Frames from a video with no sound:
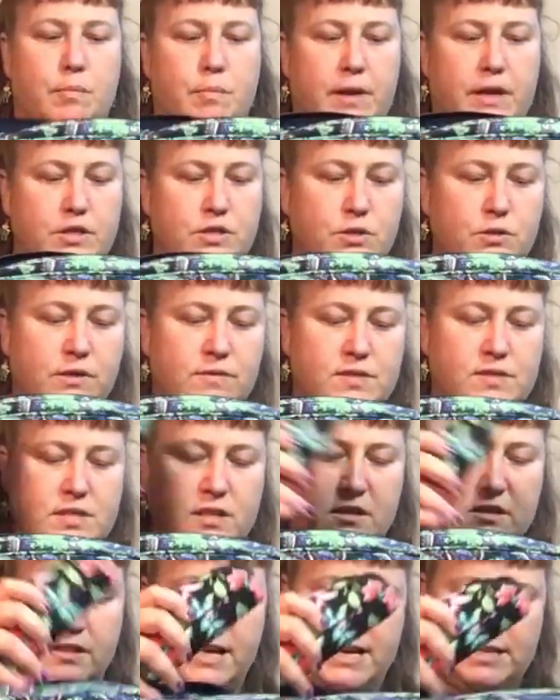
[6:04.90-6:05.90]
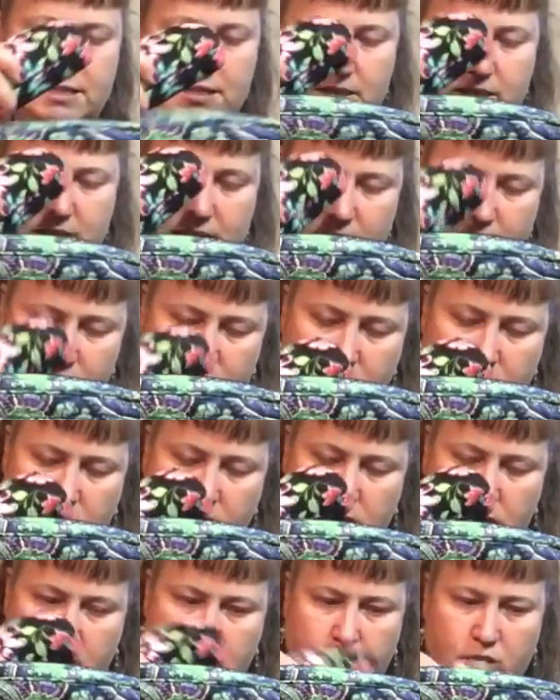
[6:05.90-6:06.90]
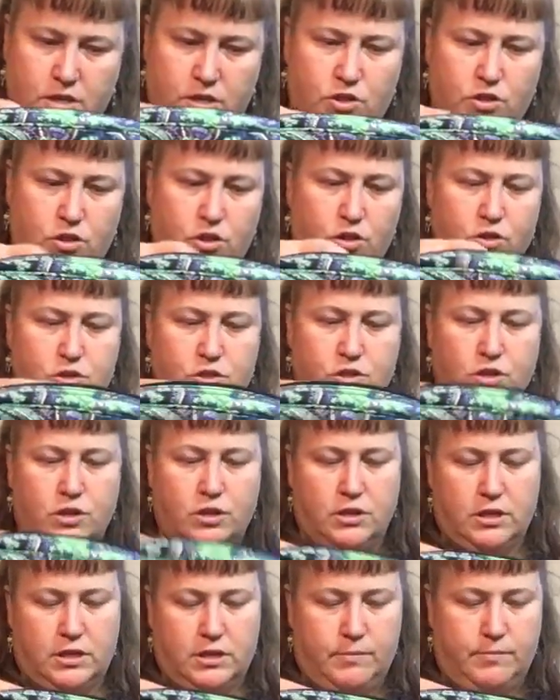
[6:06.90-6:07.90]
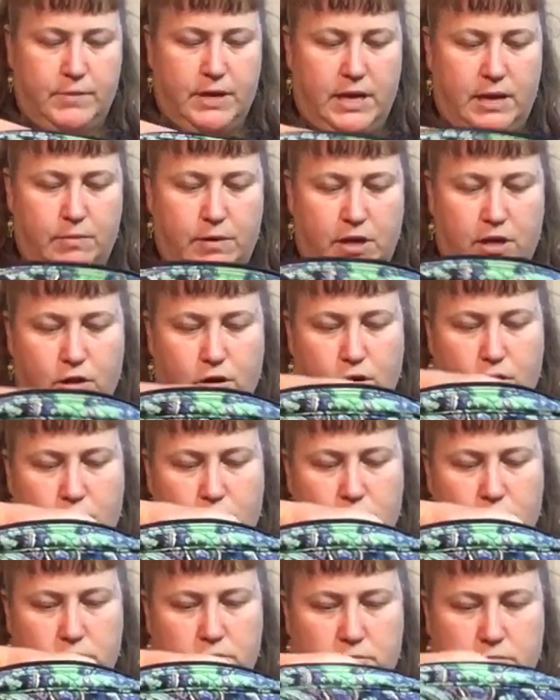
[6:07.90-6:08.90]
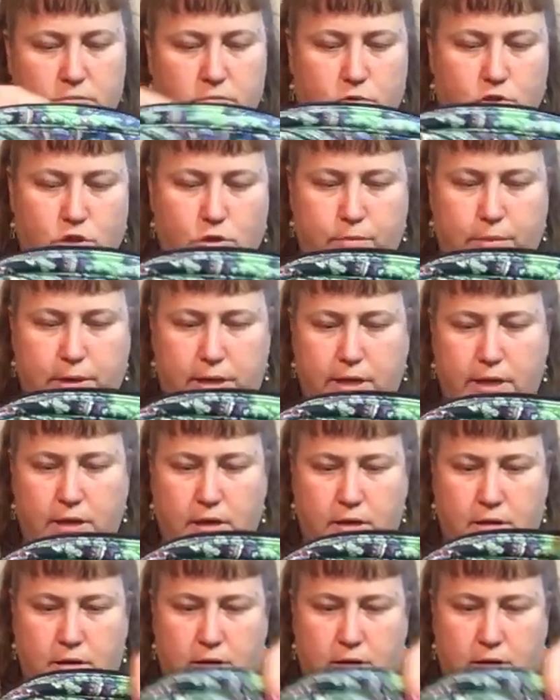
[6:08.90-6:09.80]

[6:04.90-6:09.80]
but I do have sunglasses. So those are gonna maybe go mm, too big.